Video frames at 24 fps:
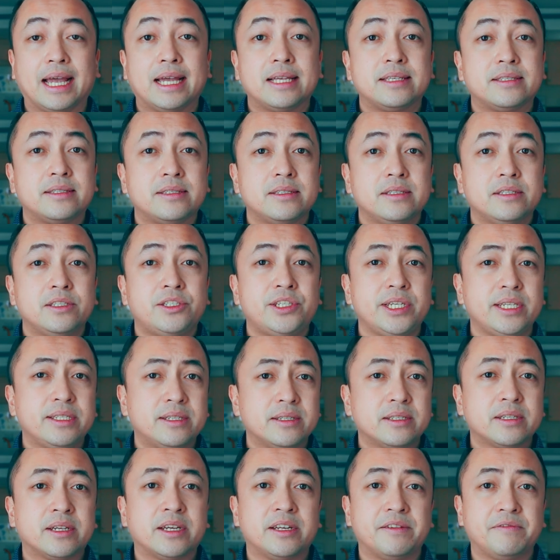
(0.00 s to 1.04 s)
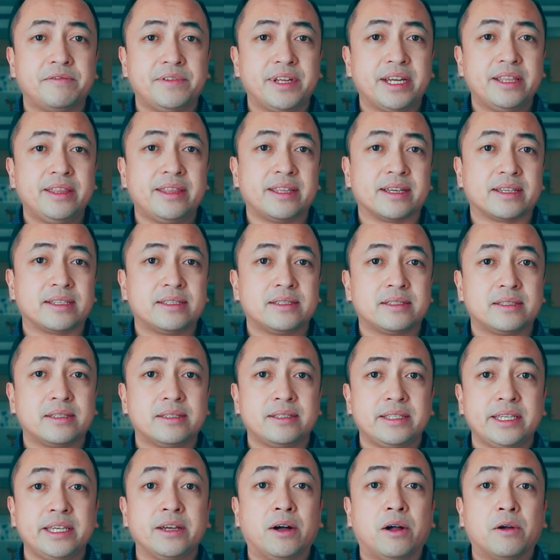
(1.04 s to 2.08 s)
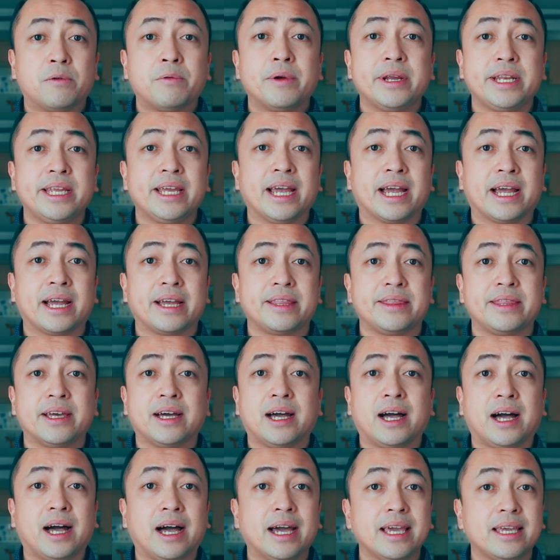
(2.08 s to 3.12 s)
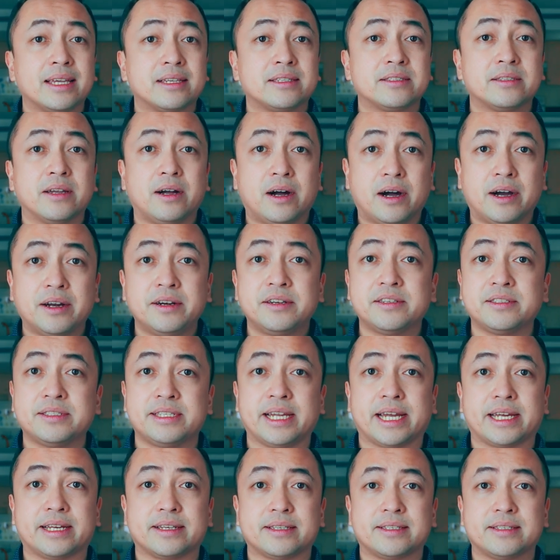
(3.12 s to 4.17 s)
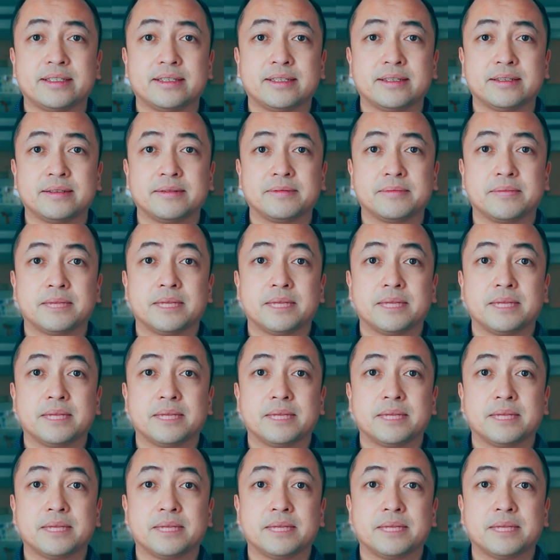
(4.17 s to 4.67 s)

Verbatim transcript: as Jesus could have done this since he already had the highest honor status.